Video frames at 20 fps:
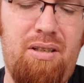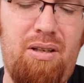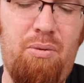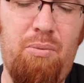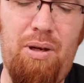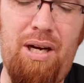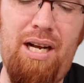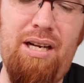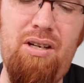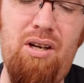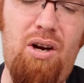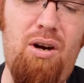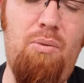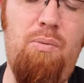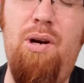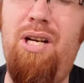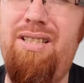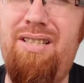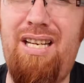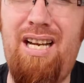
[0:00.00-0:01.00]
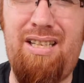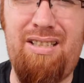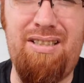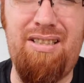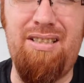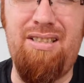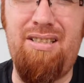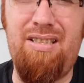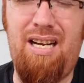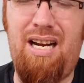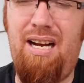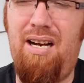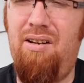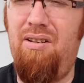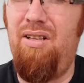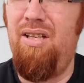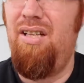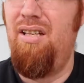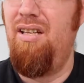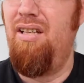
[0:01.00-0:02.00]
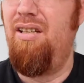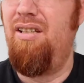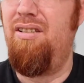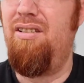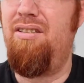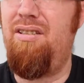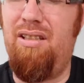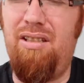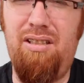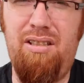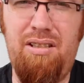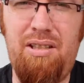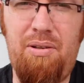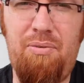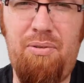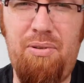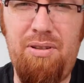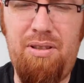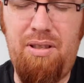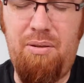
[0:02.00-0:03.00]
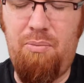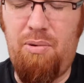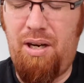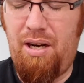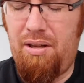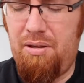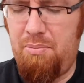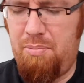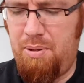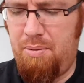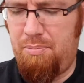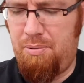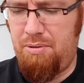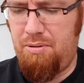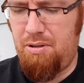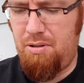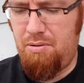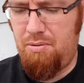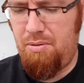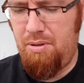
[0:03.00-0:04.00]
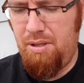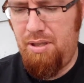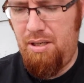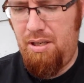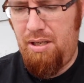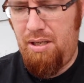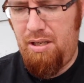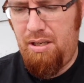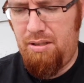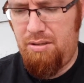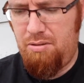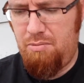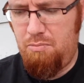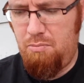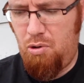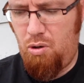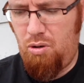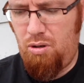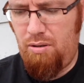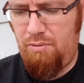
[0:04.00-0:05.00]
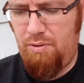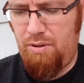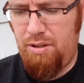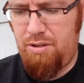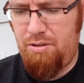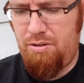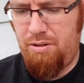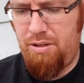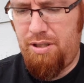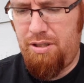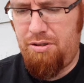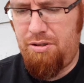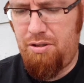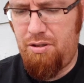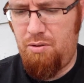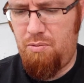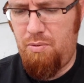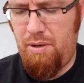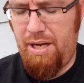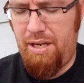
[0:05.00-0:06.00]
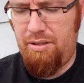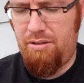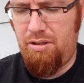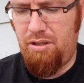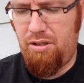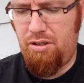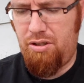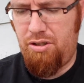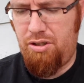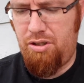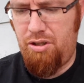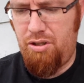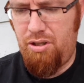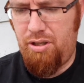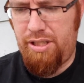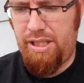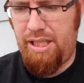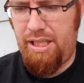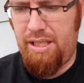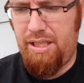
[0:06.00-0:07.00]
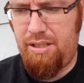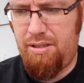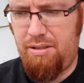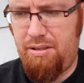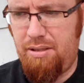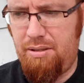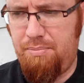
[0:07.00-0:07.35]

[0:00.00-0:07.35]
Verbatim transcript: or what I call West Texas style. It's a little different than what other people do. It's more of a traditional way to cook it